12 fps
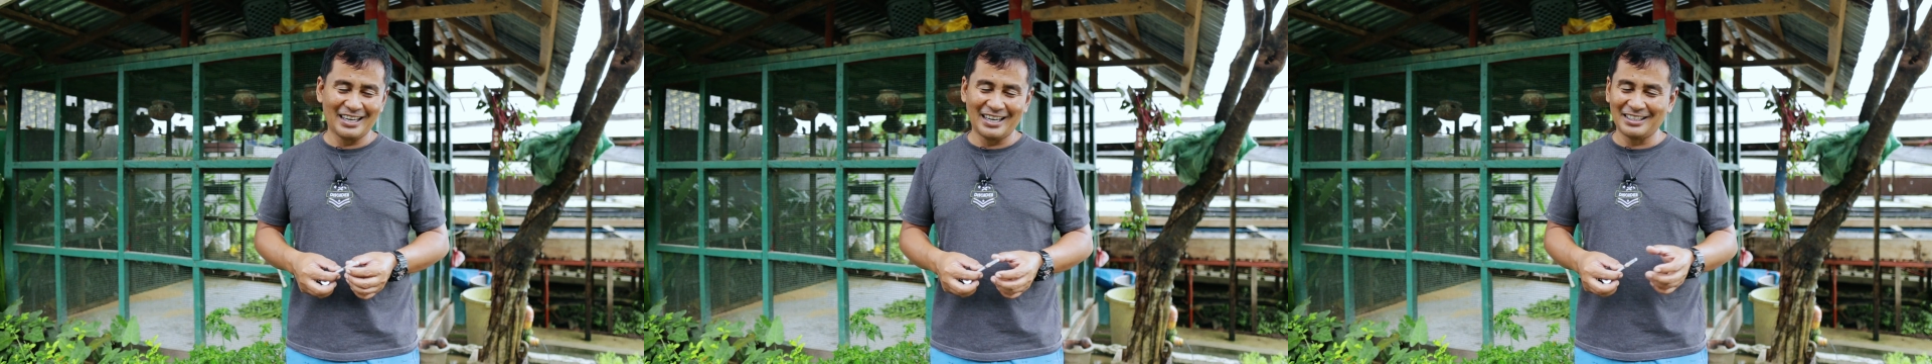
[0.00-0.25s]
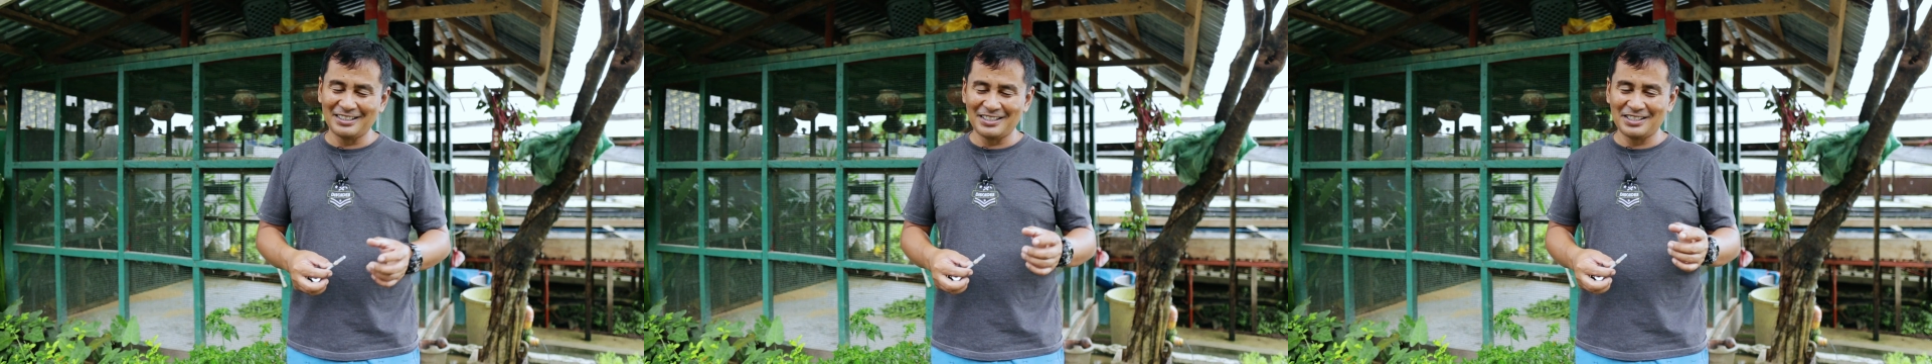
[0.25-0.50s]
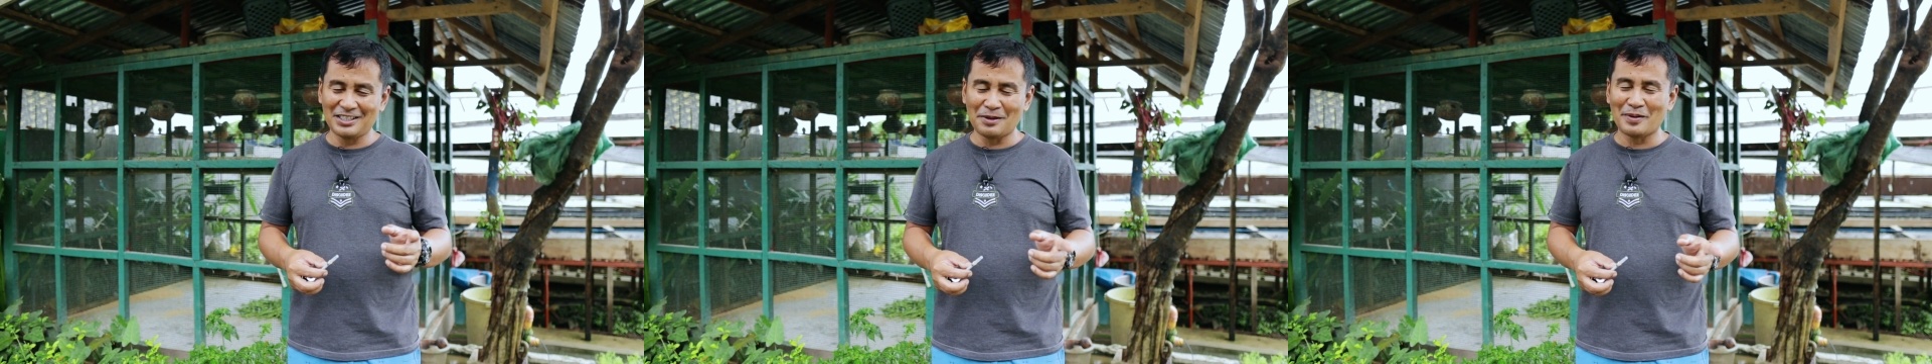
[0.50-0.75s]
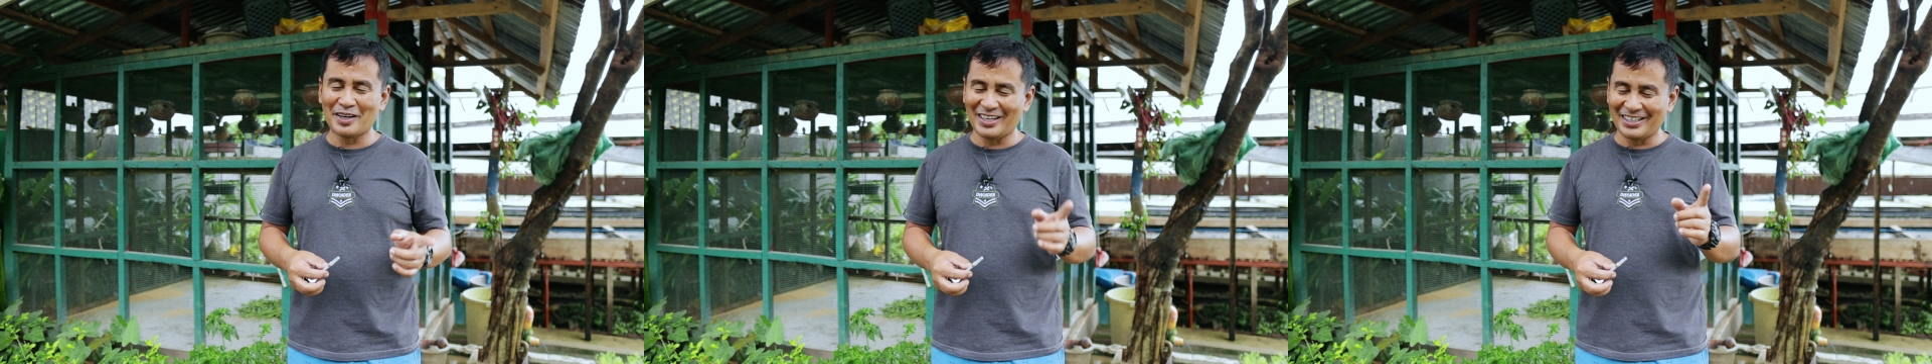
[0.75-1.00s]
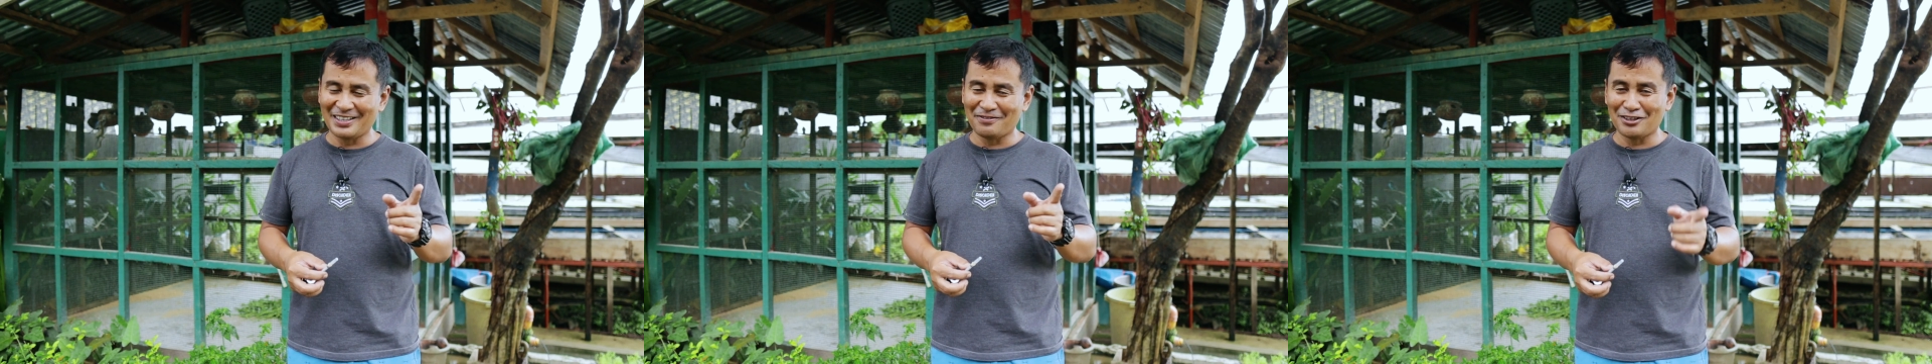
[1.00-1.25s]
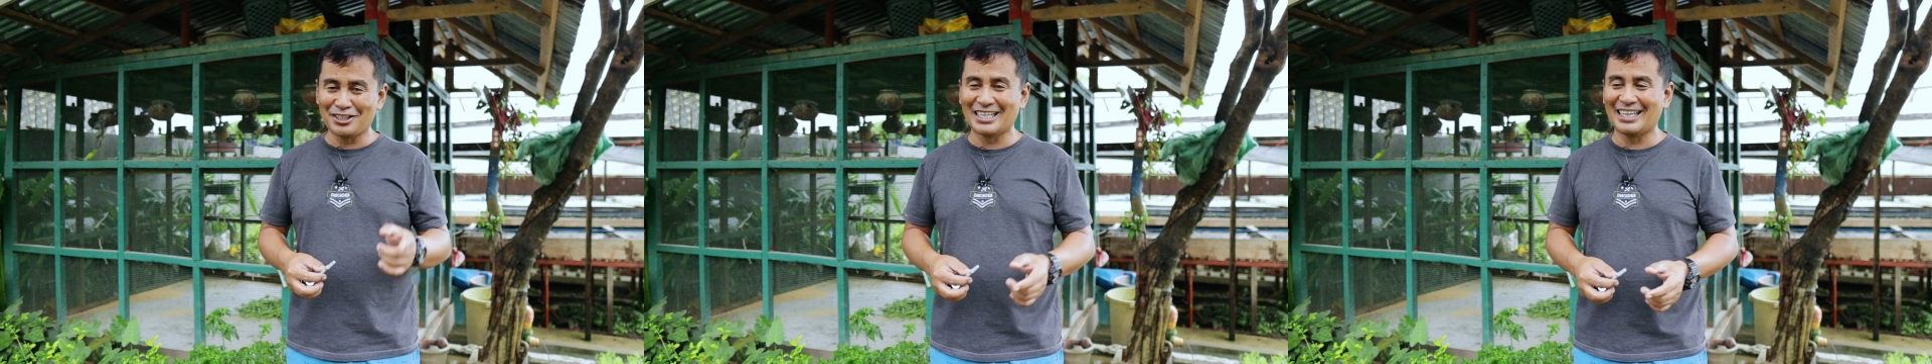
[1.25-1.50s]
and
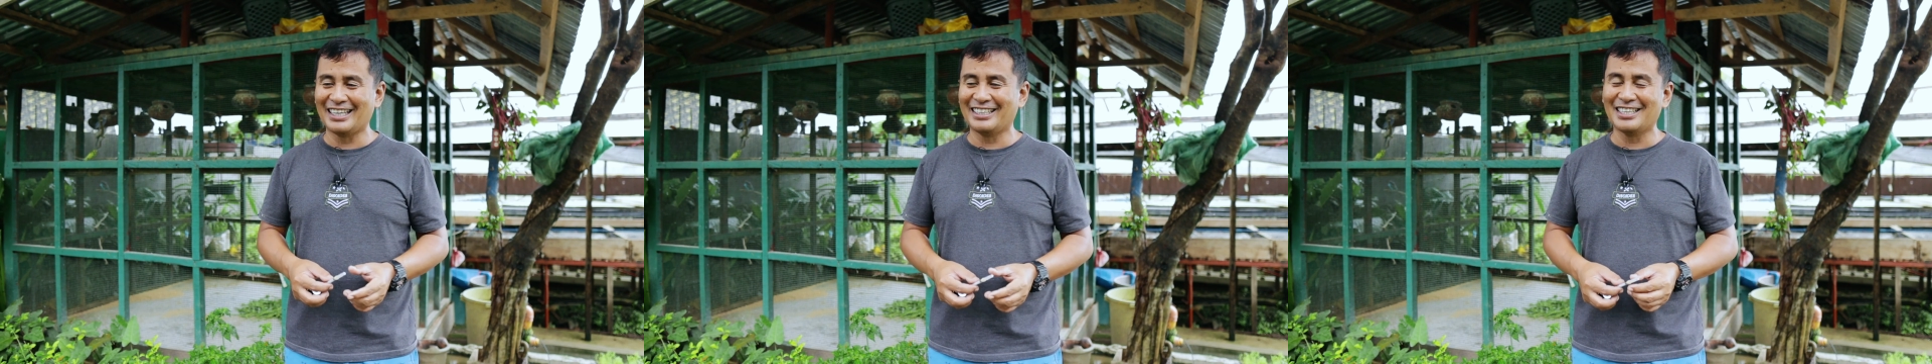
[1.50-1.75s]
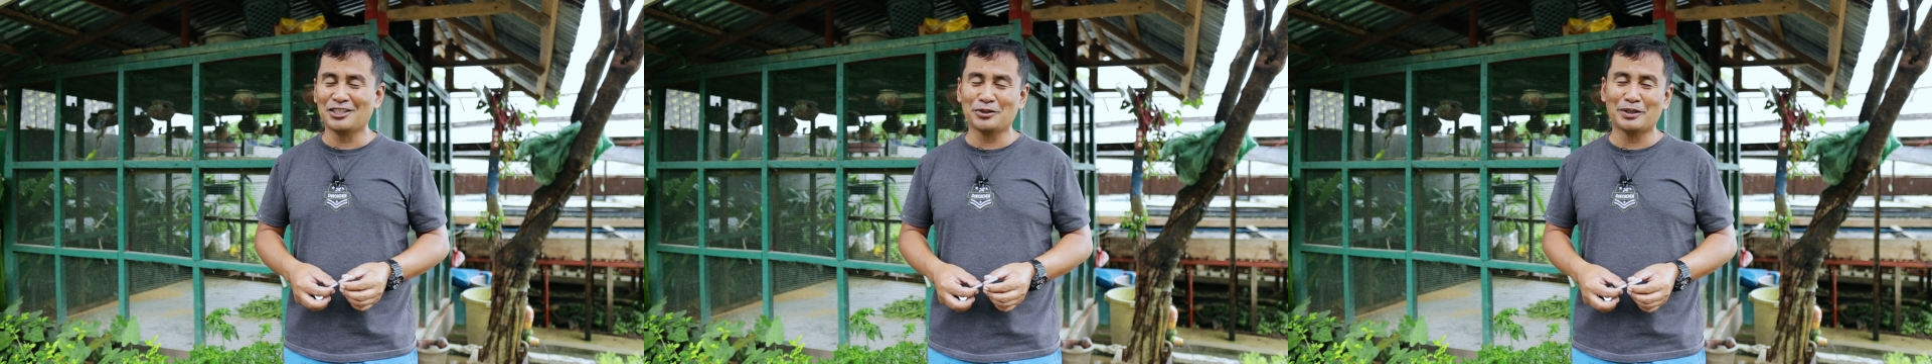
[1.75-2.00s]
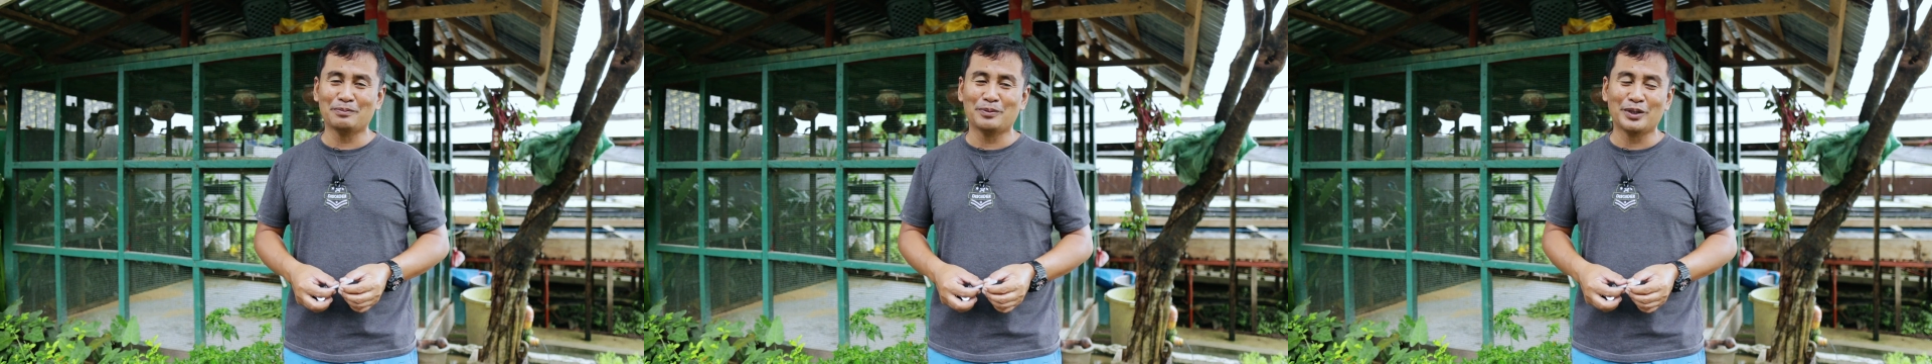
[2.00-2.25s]
semi-artificial and natural